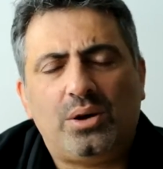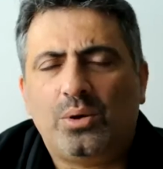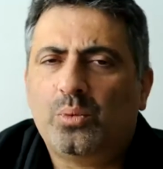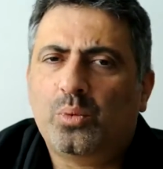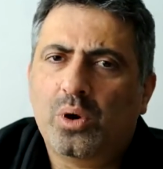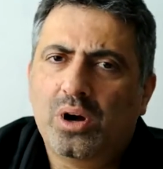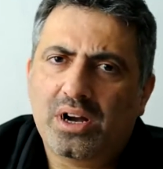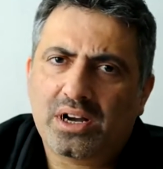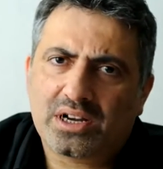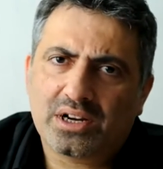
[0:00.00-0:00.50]

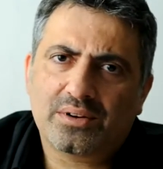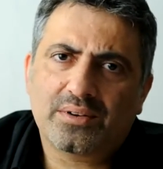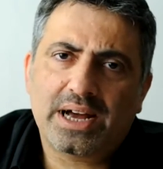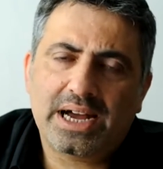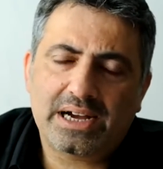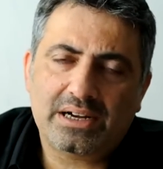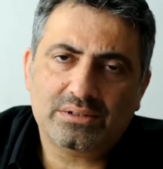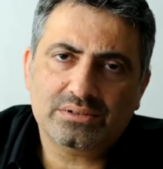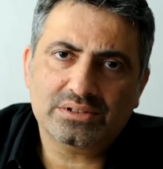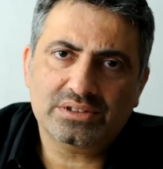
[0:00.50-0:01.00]
work
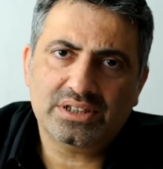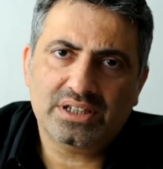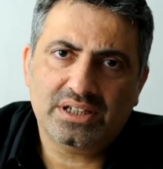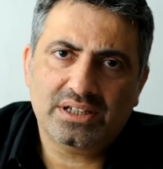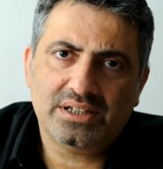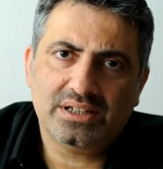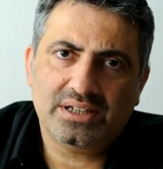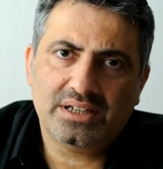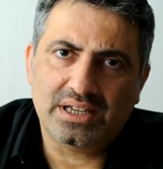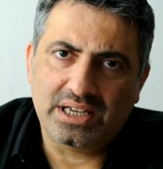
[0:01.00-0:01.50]
around
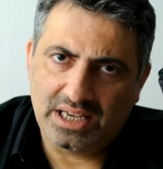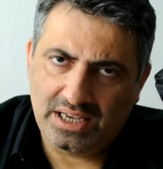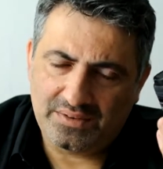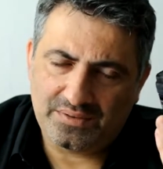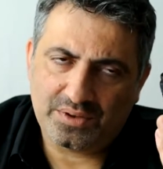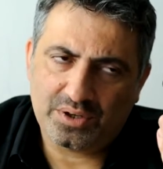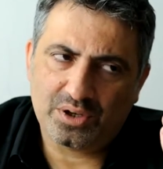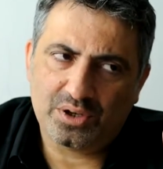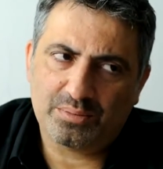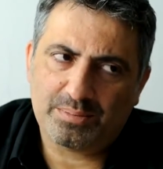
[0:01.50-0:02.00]

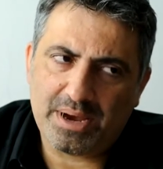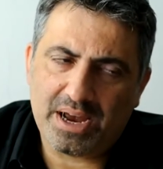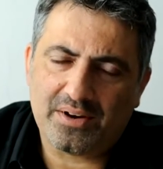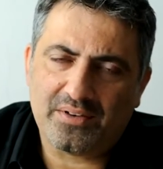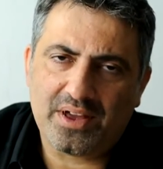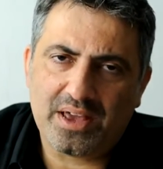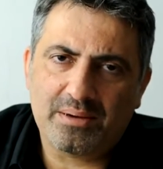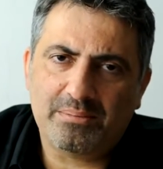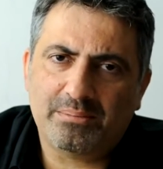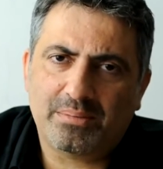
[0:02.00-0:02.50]
if you bear
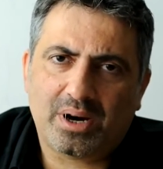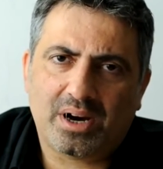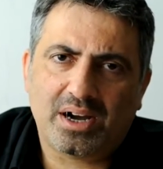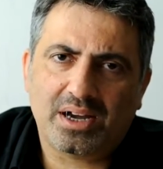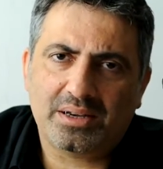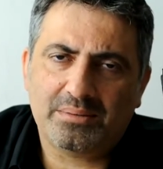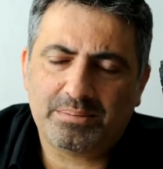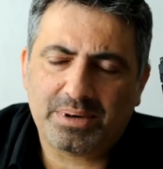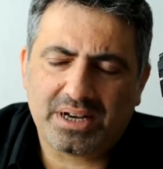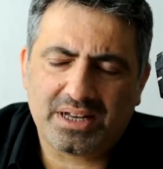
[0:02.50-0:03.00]
it in
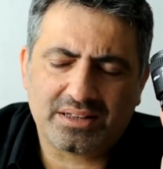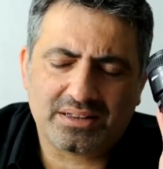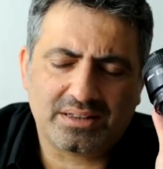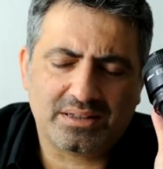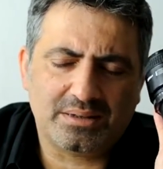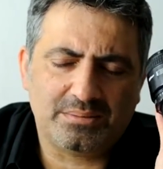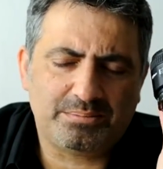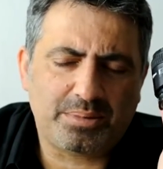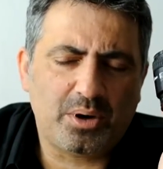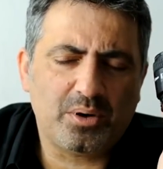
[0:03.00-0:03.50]
mind. But
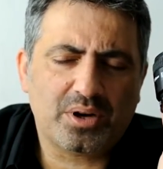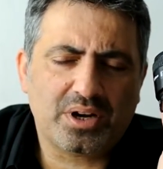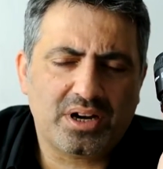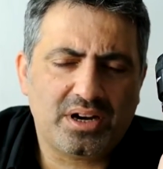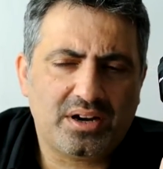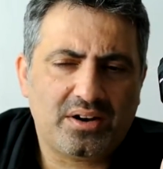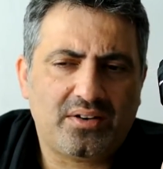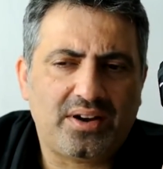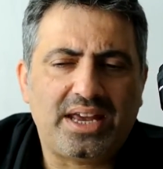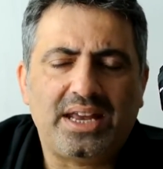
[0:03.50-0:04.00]

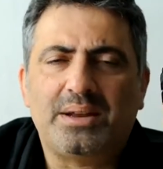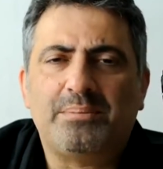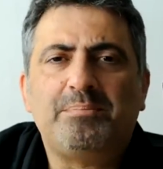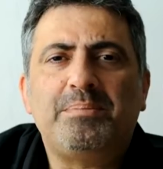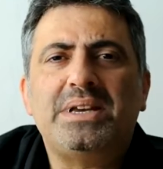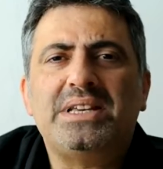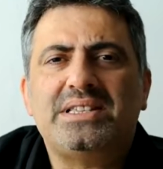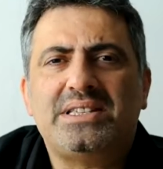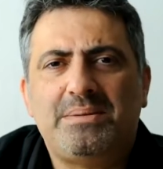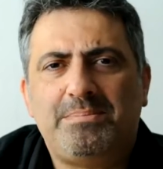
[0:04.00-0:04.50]
bokeh in a
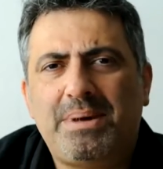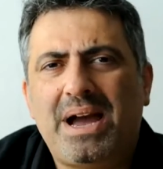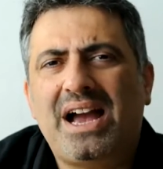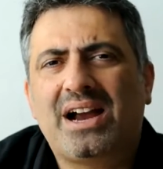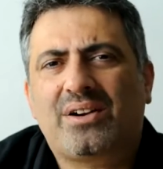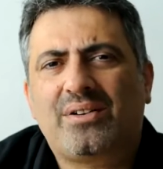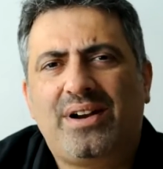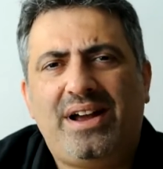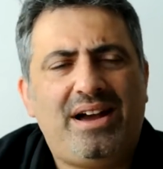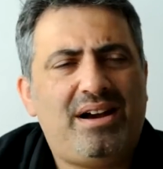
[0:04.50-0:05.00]
busy
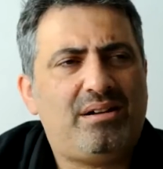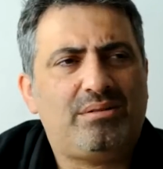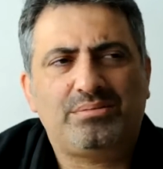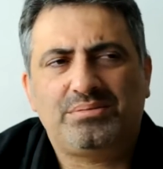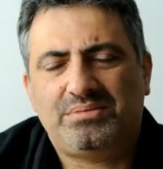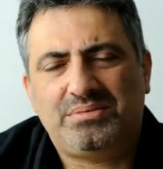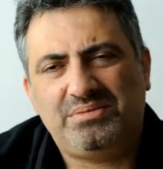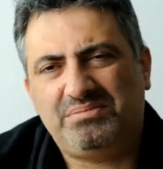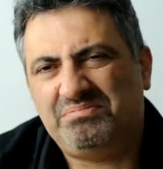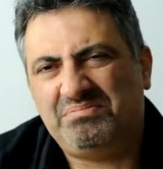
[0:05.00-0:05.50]

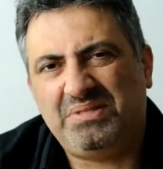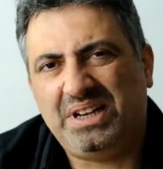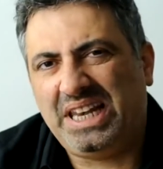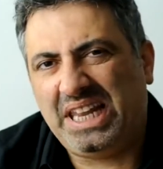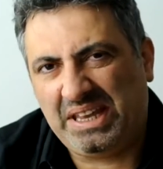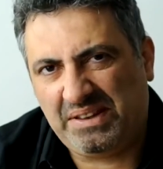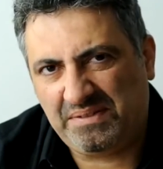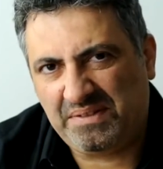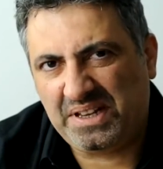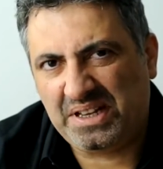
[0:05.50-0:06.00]
background,
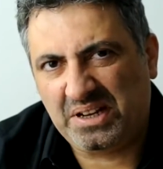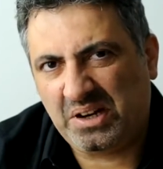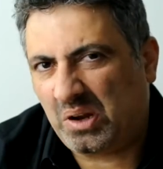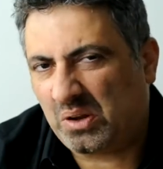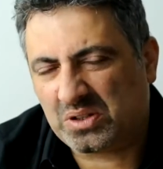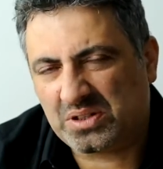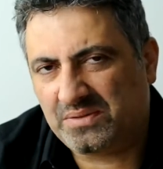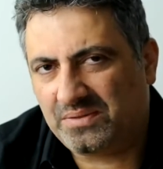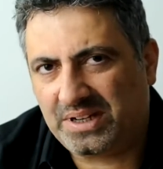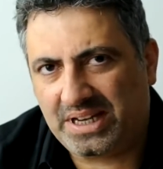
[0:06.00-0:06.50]

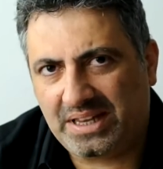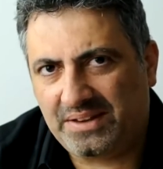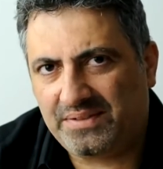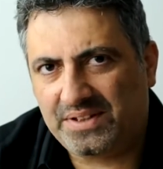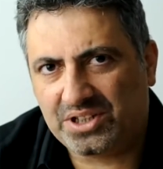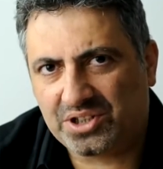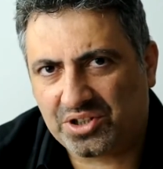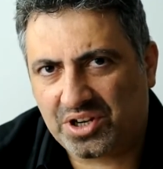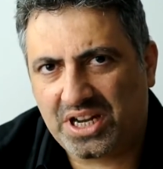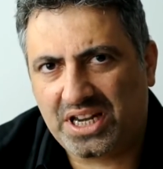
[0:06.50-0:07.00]
lots of
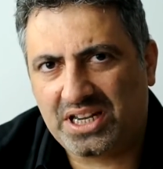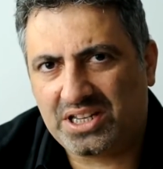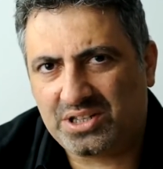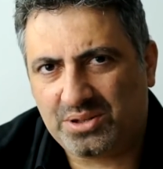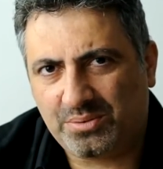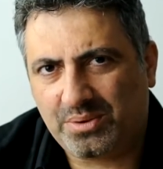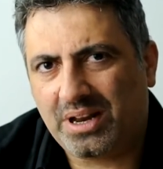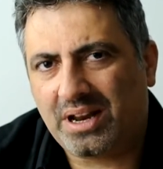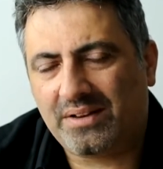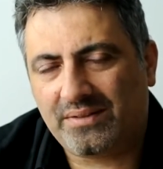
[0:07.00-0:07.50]
leafy trees
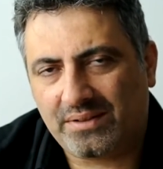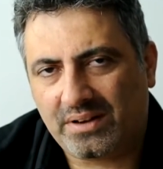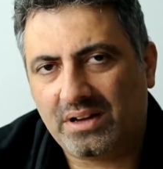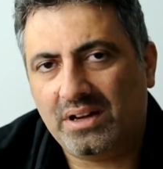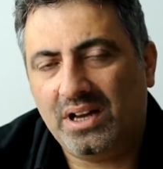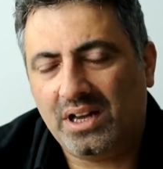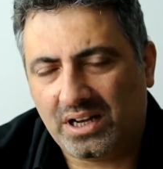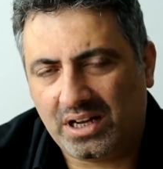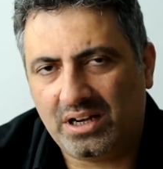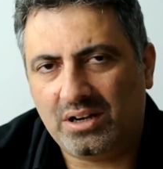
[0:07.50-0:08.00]
or whatever,
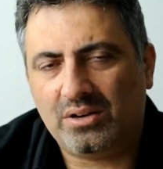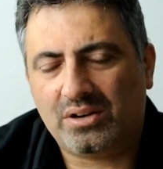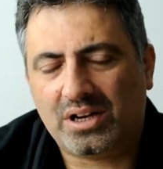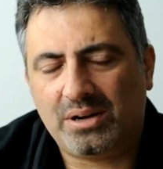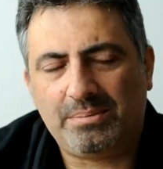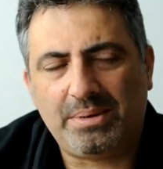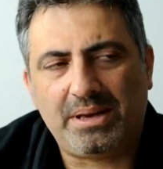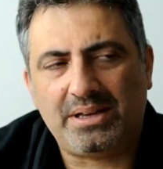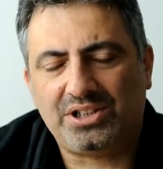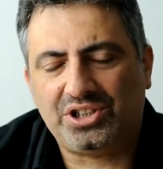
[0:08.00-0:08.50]
can look
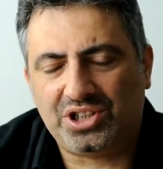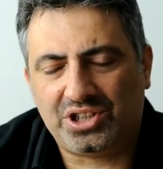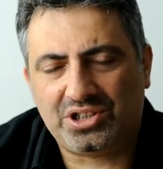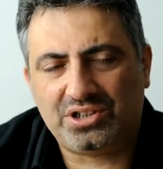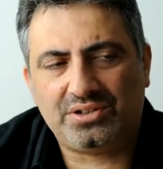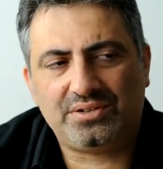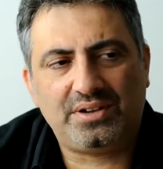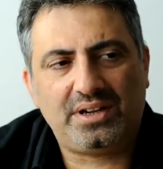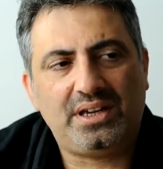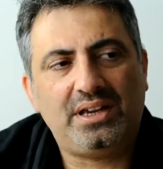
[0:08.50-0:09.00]
a bit
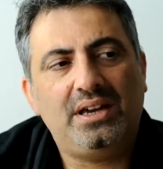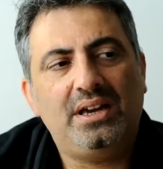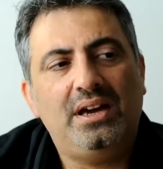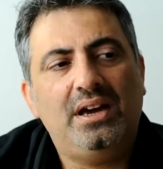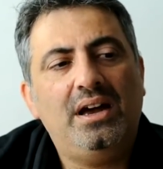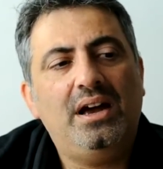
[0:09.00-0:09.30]
jittery.